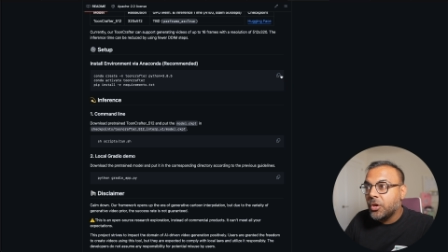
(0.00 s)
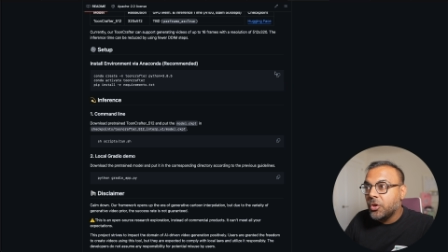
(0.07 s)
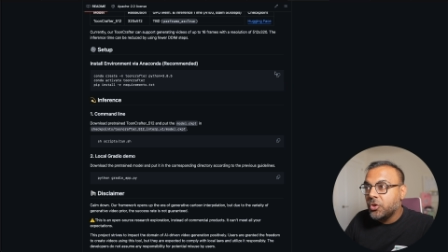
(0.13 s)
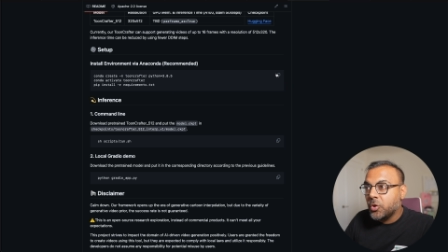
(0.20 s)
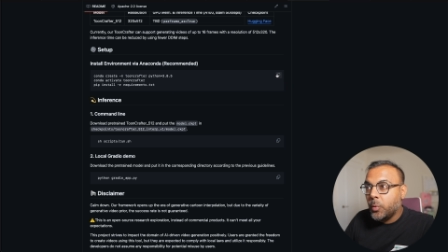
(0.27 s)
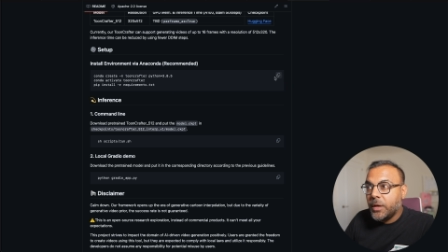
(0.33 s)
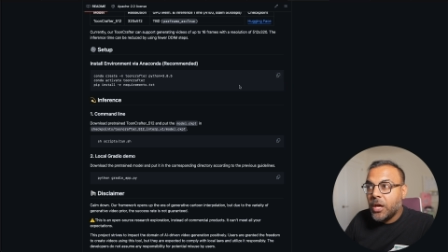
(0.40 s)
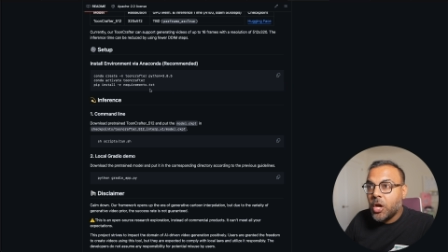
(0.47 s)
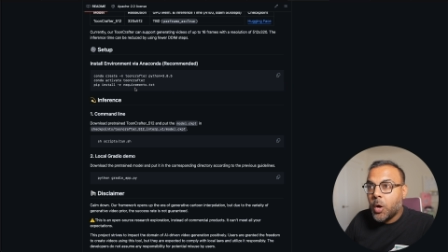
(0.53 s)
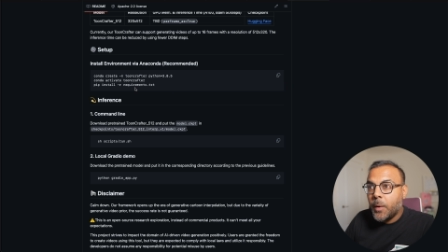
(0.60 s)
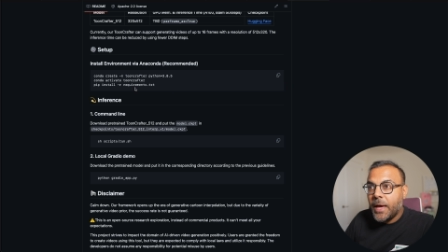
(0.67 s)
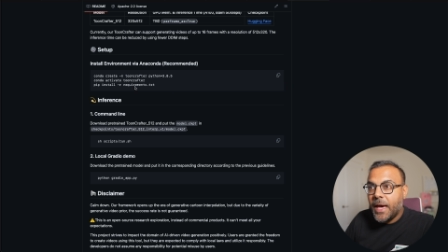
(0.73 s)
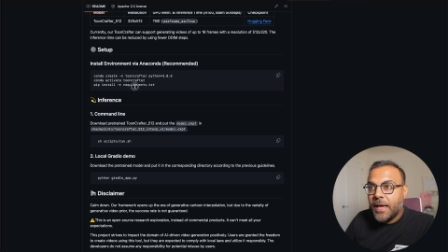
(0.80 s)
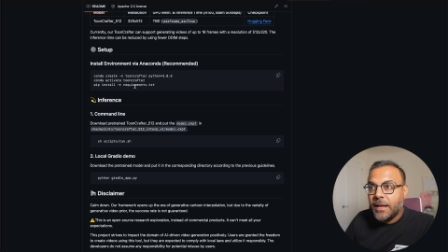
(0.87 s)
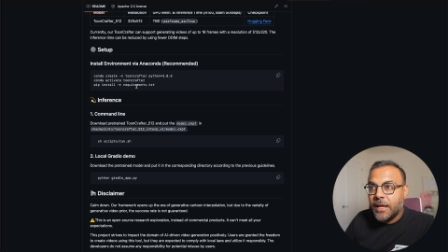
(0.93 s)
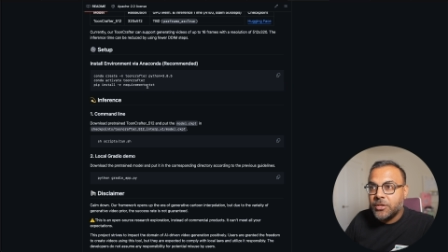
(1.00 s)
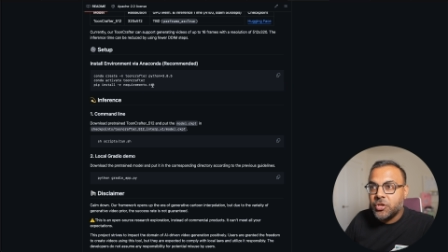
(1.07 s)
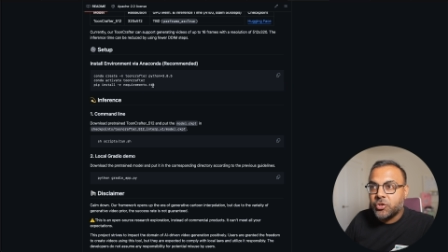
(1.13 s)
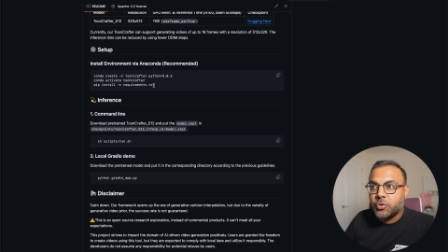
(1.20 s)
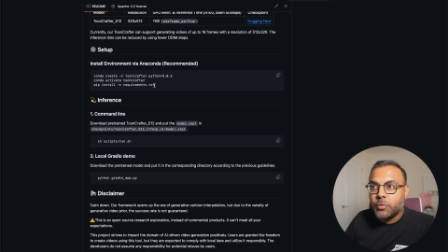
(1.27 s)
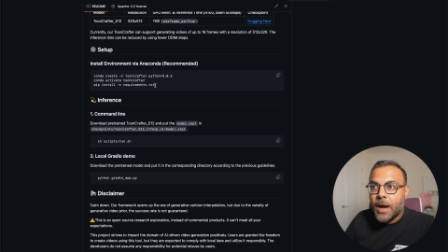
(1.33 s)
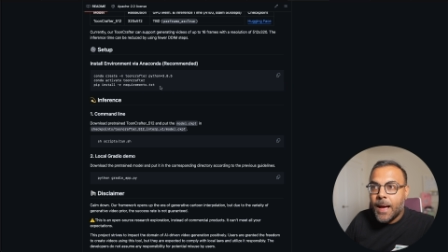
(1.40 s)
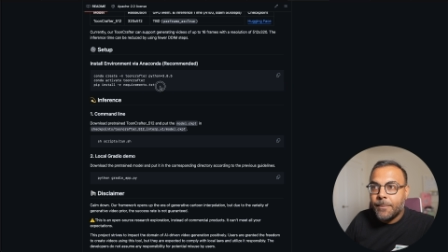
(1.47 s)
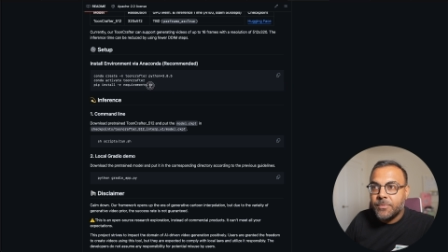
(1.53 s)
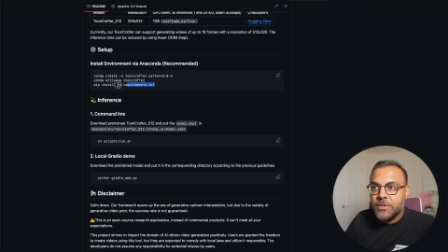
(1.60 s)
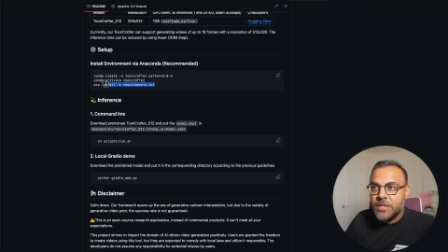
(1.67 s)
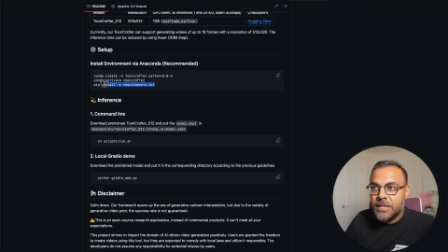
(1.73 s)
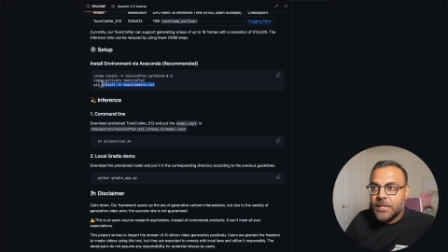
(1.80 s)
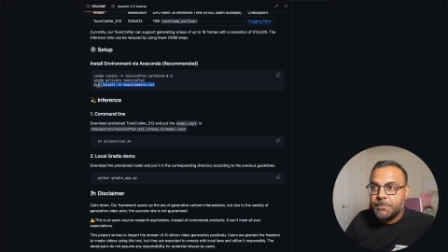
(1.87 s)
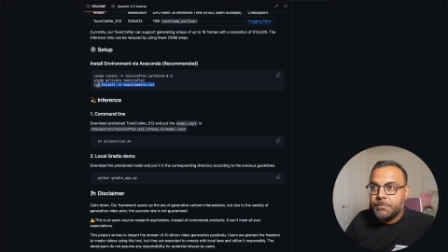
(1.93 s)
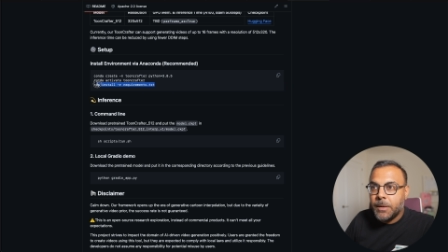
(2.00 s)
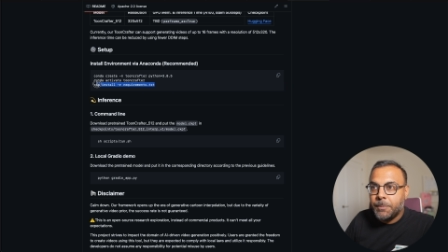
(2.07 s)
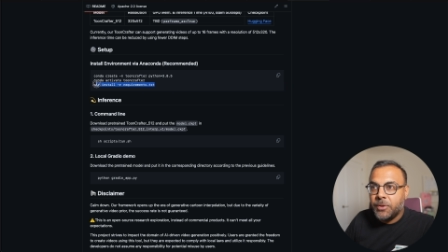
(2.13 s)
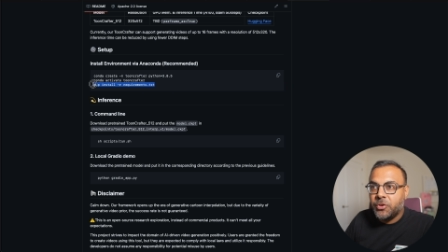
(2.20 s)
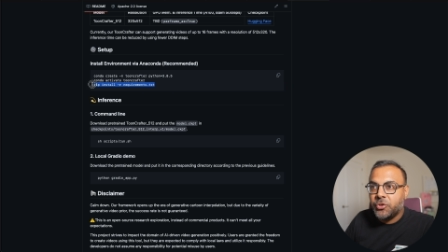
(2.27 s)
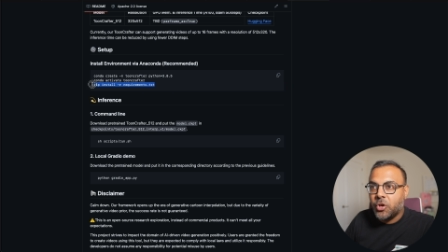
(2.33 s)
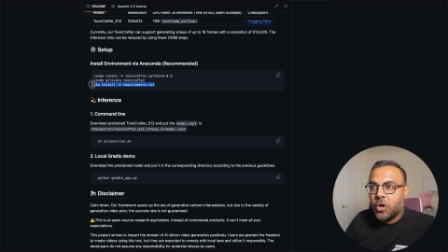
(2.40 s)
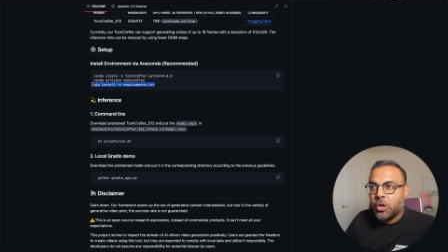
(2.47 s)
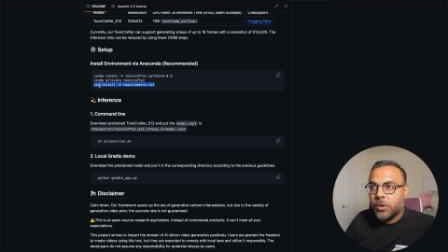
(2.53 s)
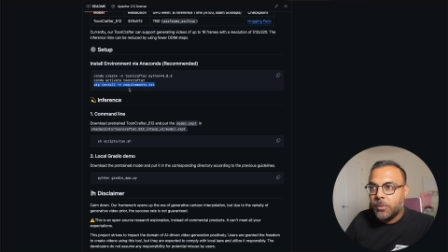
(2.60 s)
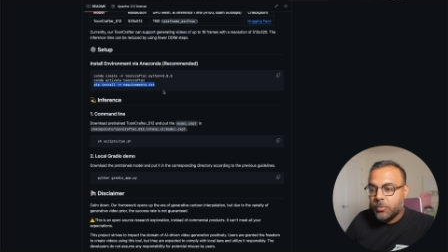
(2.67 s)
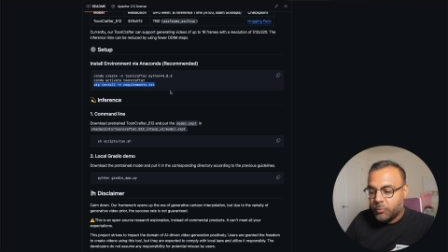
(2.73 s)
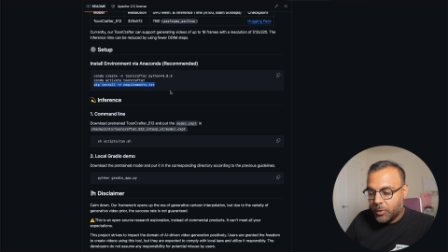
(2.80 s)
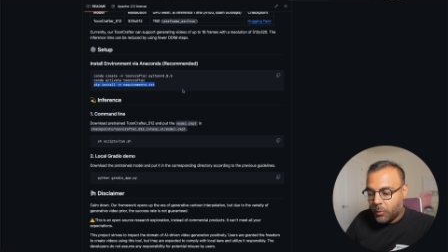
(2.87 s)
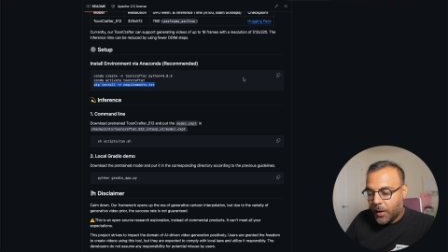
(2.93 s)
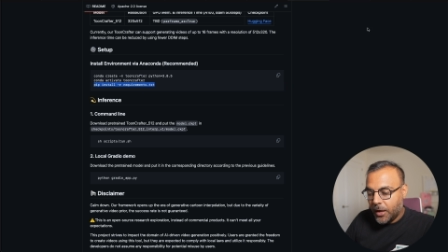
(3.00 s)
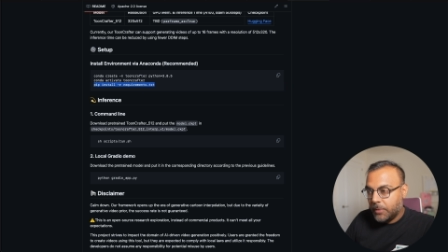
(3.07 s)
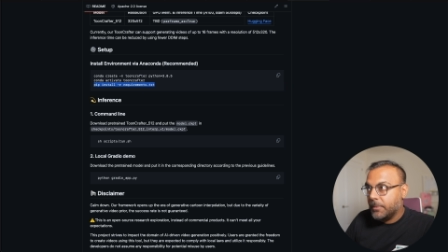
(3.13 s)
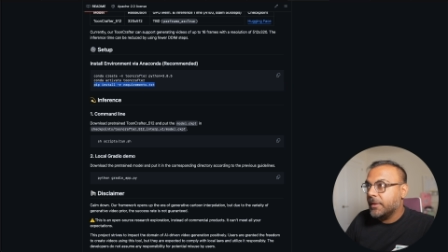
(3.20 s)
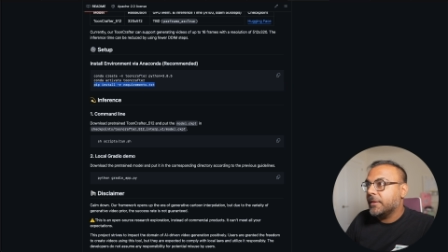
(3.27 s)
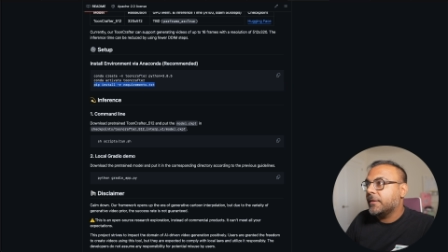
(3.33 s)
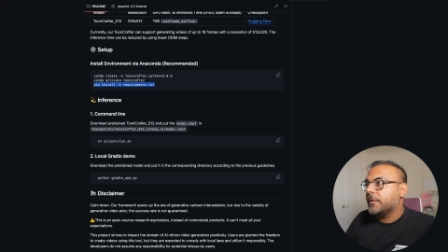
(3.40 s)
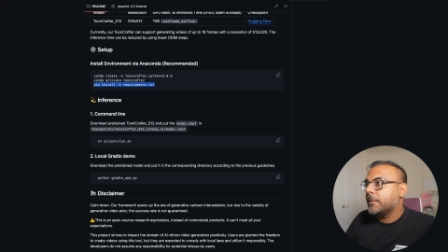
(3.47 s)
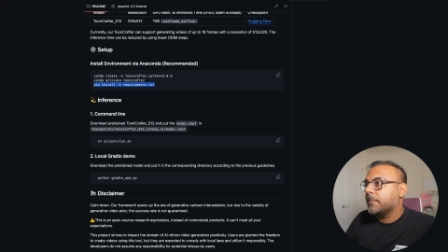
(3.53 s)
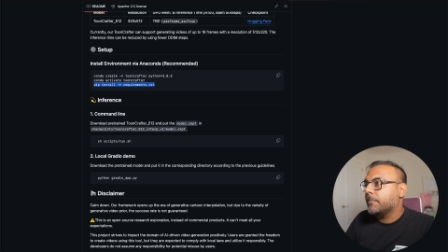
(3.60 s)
So we can go ahead and just grab the pip install requirements.